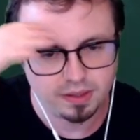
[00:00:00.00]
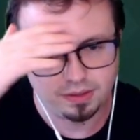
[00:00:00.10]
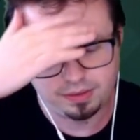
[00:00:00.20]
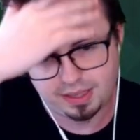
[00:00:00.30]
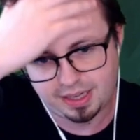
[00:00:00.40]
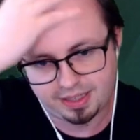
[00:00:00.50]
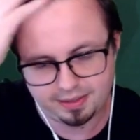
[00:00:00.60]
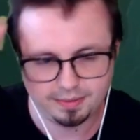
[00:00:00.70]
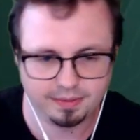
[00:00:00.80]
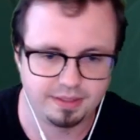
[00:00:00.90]
Alright,
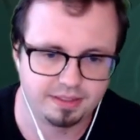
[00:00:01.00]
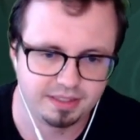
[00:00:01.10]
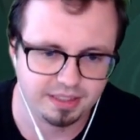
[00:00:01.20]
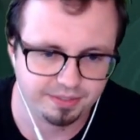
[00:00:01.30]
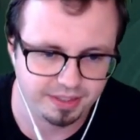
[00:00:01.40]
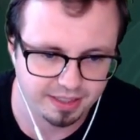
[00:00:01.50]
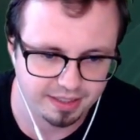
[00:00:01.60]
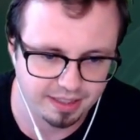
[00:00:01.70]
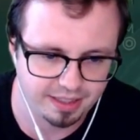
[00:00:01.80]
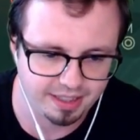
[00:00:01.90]
let's see if we
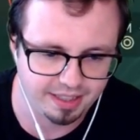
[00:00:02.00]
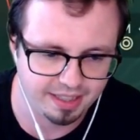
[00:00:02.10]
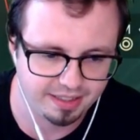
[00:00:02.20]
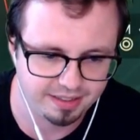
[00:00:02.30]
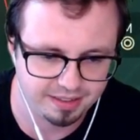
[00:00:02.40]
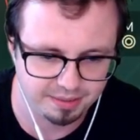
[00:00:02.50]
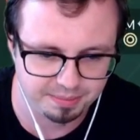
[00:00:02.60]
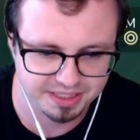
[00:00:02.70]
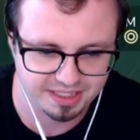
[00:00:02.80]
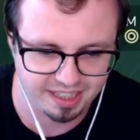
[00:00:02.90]
get lucky again. I'm a
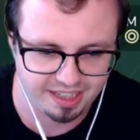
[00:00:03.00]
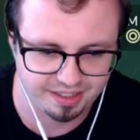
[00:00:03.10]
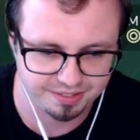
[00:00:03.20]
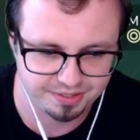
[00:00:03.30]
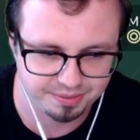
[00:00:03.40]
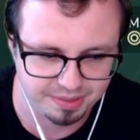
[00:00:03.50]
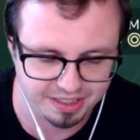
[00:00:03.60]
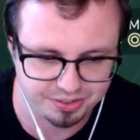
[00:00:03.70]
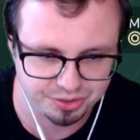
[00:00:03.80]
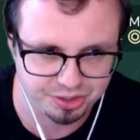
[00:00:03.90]
bit scared of
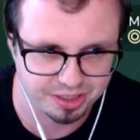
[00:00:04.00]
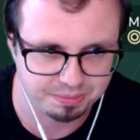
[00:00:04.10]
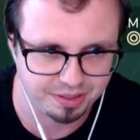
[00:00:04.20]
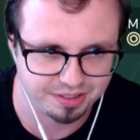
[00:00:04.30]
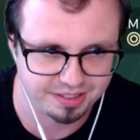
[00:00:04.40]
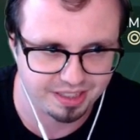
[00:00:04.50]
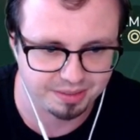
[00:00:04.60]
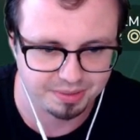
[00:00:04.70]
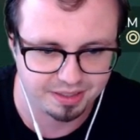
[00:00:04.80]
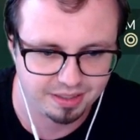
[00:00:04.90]
playing True Shot pose
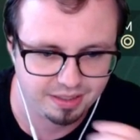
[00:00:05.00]
now, but